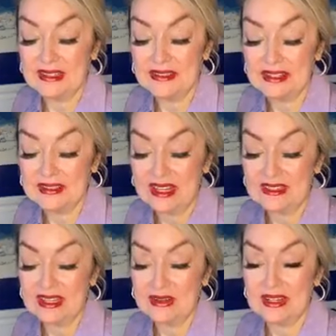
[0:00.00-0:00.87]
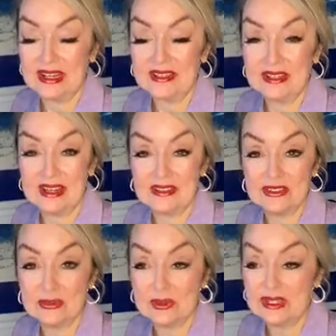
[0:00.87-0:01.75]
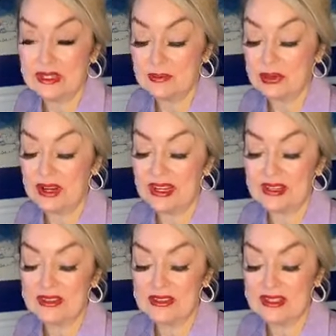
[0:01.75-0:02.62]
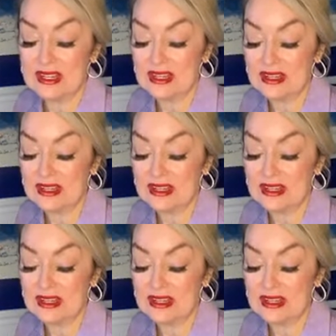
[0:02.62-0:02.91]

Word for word: as I sat down and I, I just wanted to pray and just say,